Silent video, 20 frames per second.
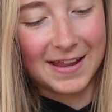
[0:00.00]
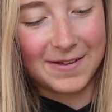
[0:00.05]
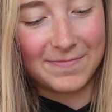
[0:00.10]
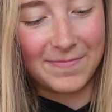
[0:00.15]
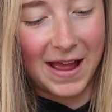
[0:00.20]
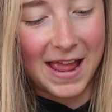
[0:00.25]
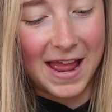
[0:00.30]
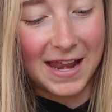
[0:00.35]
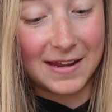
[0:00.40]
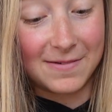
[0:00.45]

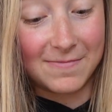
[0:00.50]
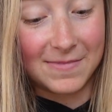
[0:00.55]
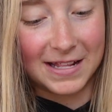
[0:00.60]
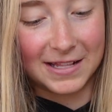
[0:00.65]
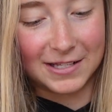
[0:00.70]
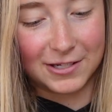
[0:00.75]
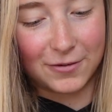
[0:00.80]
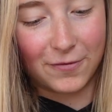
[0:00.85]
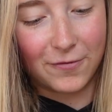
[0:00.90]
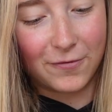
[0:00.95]
by any
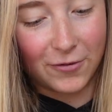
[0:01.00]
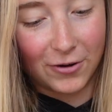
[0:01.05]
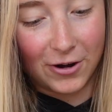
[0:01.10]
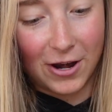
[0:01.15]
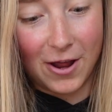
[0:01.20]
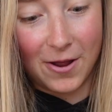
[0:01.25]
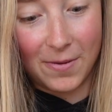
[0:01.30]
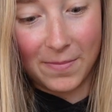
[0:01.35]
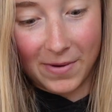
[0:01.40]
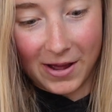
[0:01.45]
means
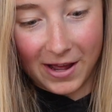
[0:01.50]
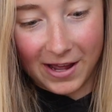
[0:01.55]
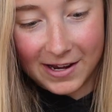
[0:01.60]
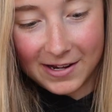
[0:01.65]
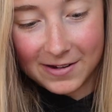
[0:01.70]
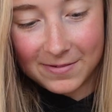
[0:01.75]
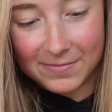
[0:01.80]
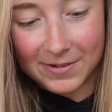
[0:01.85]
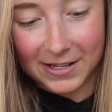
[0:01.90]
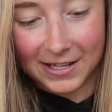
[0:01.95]
follow
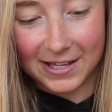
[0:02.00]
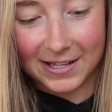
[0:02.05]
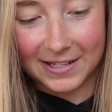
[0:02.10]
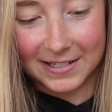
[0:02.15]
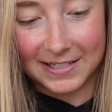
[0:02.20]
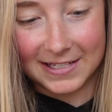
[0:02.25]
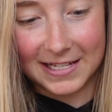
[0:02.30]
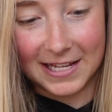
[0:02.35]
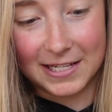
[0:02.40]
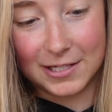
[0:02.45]
mine,
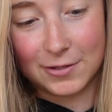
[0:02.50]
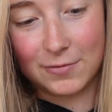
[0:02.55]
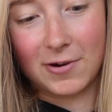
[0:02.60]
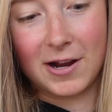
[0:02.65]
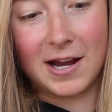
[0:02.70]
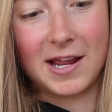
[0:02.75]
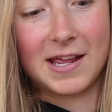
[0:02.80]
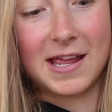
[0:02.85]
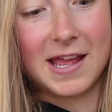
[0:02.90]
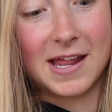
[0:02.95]
because it's
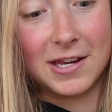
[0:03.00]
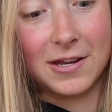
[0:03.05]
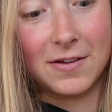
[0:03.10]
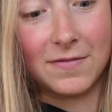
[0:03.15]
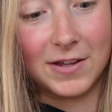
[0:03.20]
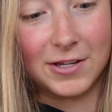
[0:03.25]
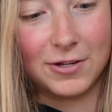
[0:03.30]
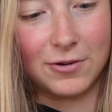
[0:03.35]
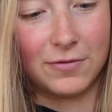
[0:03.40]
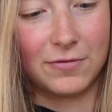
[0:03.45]
very
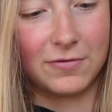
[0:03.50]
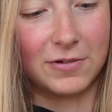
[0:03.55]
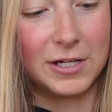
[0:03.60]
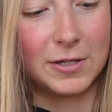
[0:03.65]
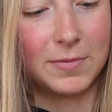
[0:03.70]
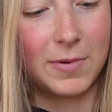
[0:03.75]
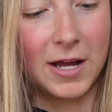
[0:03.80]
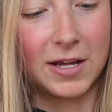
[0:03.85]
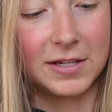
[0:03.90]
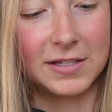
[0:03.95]
individual for
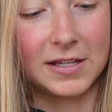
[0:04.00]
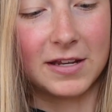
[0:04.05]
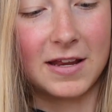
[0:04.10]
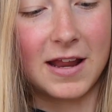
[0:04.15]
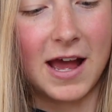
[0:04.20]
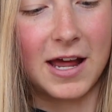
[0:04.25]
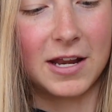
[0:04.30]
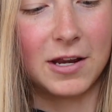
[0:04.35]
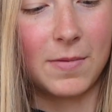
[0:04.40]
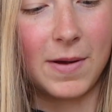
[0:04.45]
each person
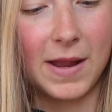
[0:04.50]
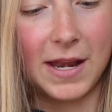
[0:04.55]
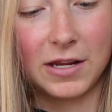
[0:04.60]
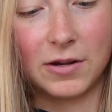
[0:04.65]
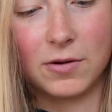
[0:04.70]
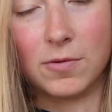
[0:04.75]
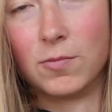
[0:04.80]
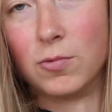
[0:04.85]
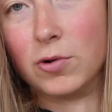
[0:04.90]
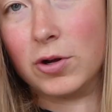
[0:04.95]
and depending
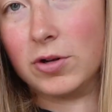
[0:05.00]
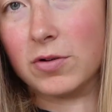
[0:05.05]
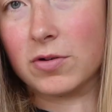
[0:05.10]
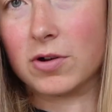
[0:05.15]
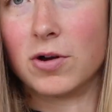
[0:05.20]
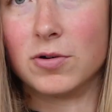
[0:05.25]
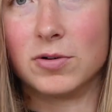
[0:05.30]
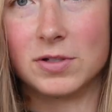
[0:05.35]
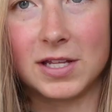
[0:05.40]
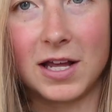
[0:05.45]
on what your
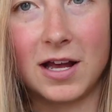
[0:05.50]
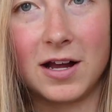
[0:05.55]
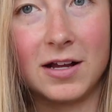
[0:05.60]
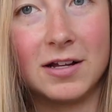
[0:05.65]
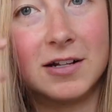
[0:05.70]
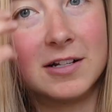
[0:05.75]
goals are.